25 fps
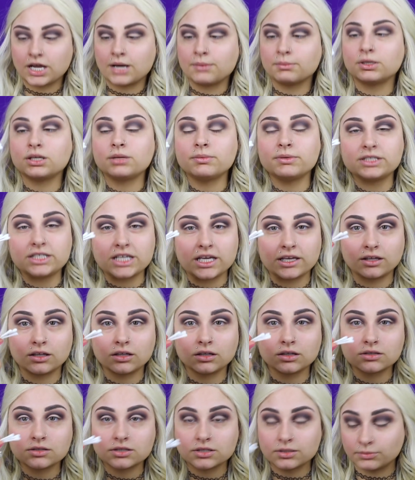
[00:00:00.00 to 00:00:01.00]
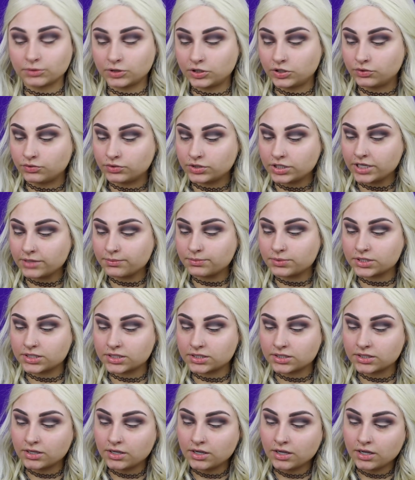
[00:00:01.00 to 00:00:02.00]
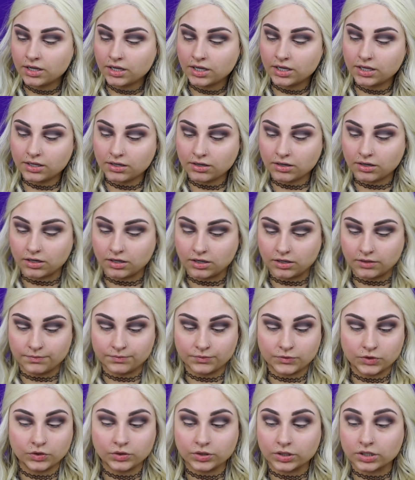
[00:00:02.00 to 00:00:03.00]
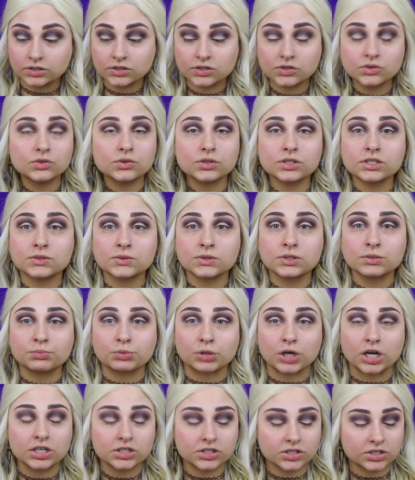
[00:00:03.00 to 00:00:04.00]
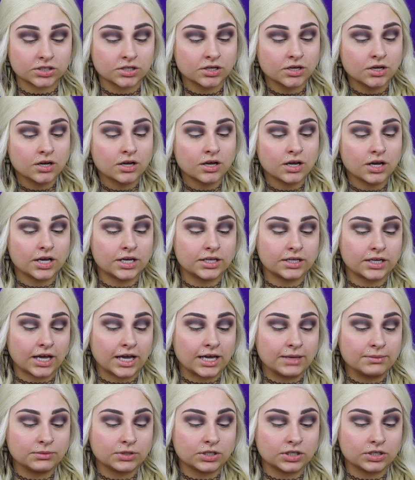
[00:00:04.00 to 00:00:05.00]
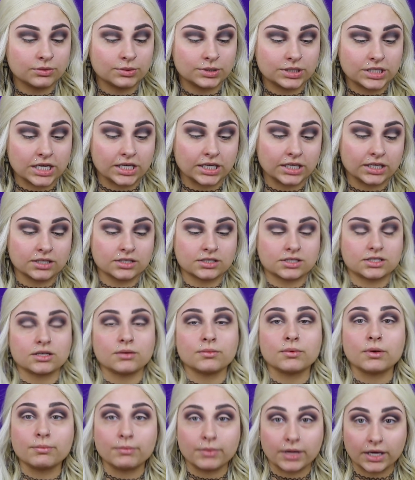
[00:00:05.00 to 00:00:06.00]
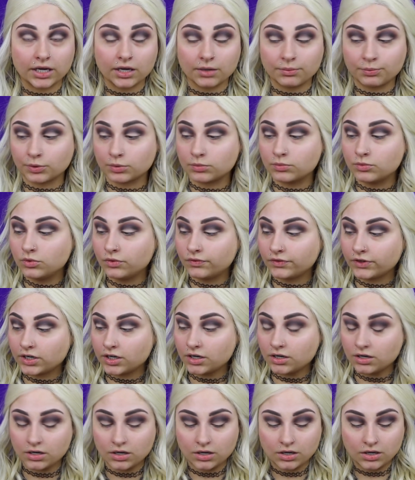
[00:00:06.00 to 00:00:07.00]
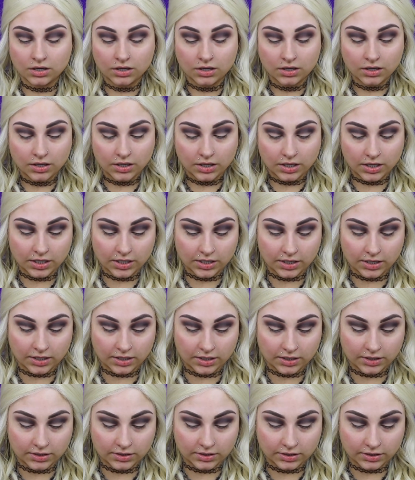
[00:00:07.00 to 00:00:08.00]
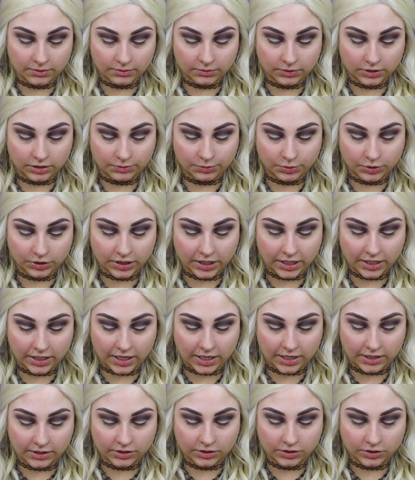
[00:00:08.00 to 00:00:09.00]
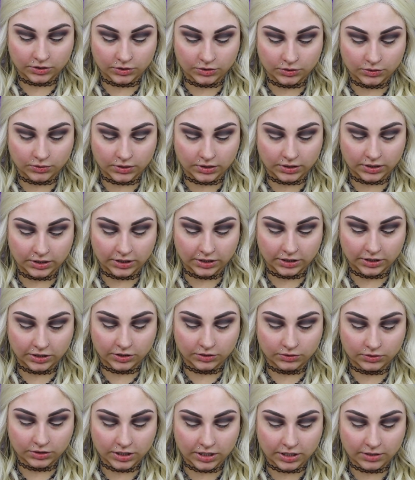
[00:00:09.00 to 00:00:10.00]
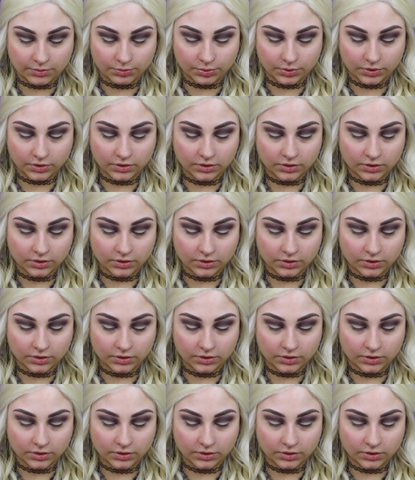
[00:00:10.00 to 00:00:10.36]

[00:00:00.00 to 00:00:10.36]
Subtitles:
I'm gonna be taking some Q-tips. You can also do this with a brush, and I'm gonna be taking some makeup remover, and I'm gonna put that onto the Q-tip